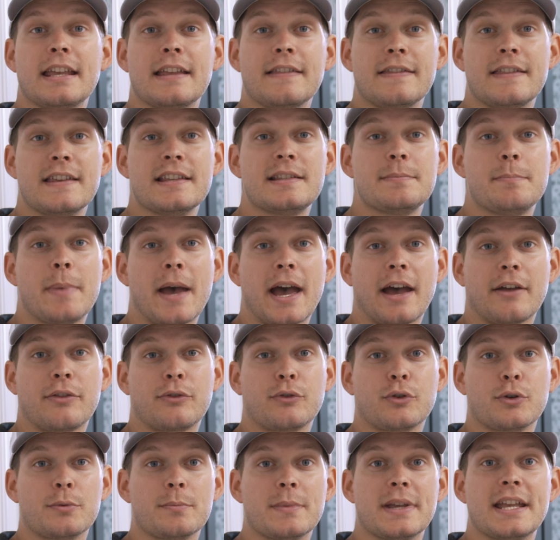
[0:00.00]
In this
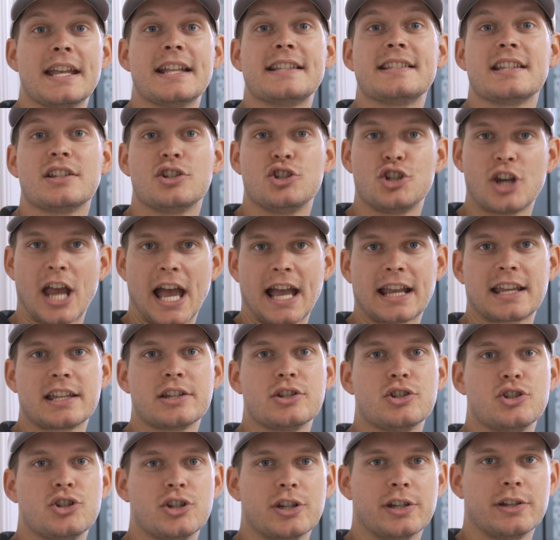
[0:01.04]
bathroom, it's a Jack
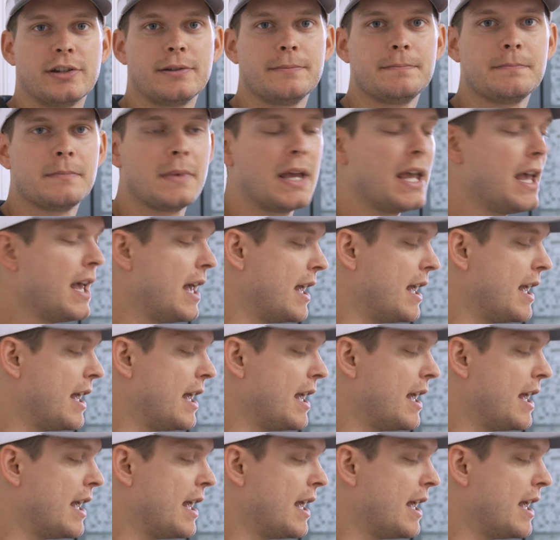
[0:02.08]
and Jill.